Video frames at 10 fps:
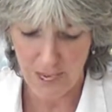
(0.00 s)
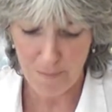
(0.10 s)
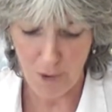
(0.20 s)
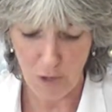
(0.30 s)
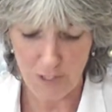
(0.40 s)

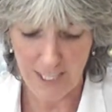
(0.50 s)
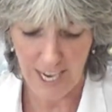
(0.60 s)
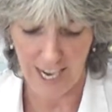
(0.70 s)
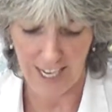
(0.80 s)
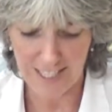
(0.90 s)

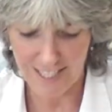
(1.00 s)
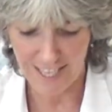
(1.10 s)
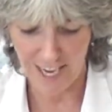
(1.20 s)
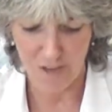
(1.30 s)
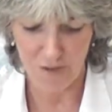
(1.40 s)
postcards
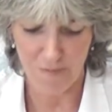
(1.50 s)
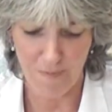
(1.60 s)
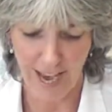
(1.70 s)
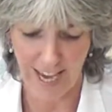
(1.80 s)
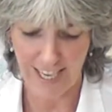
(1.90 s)
that you've
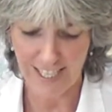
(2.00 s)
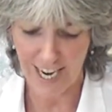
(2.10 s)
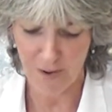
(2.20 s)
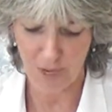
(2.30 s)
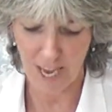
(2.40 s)
made,
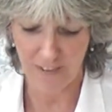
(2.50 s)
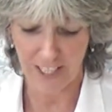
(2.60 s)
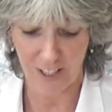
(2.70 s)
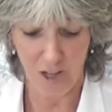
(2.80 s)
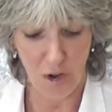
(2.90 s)
and we'll have a
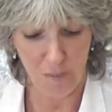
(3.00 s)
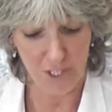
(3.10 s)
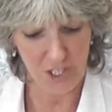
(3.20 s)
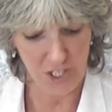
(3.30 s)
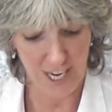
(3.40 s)
little
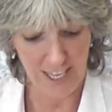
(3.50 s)
competition